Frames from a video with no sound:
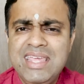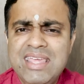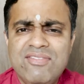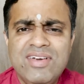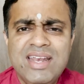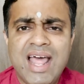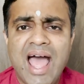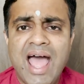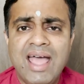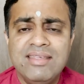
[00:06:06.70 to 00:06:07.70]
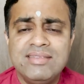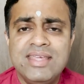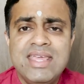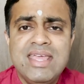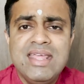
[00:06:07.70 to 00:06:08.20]
even as
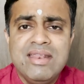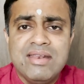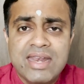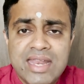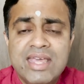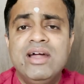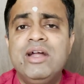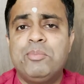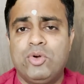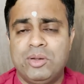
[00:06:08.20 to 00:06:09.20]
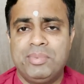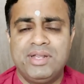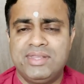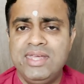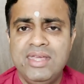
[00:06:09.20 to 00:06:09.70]
he neared
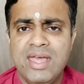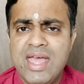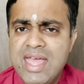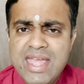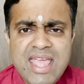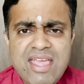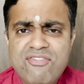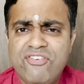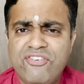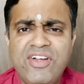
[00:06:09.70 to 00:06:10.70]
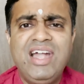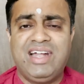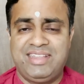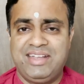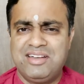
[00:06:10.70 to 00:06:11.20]
Puttaparthi, he
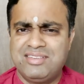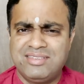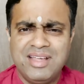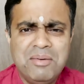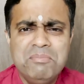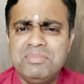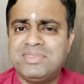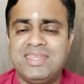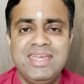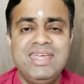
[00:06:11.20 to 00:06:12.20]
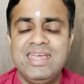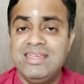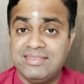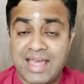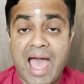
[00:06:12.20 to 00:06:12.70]
felt that something
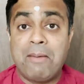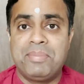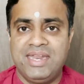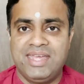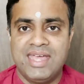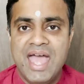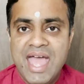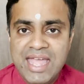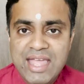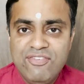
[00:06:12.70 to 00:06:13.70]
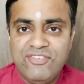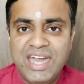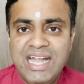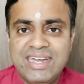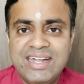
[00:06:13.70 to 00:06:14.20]
is happening. He
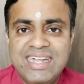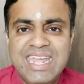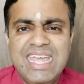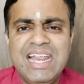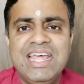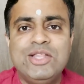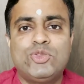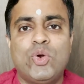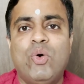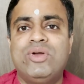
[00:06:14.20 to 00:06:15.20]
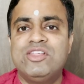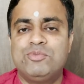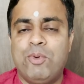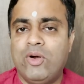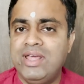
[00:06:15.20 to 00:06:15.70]
felt a tingling throughout his
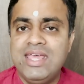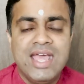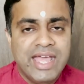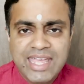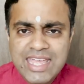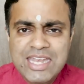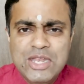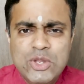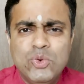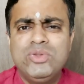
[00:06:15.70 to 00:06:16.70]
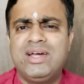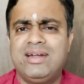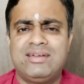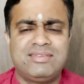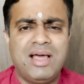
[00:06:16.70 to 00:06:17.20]
body. He knew
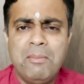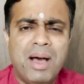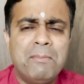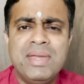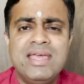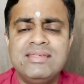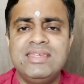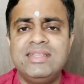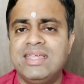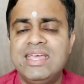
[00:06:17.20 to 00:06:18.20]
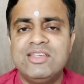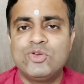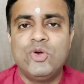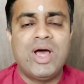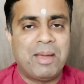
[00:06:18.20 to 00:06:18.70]
that some amazing thing is
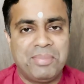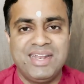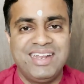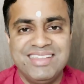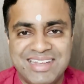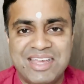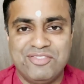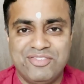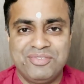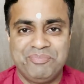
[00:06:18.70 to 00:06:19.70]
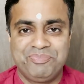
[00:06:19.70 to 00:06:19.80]
going to happen in his life.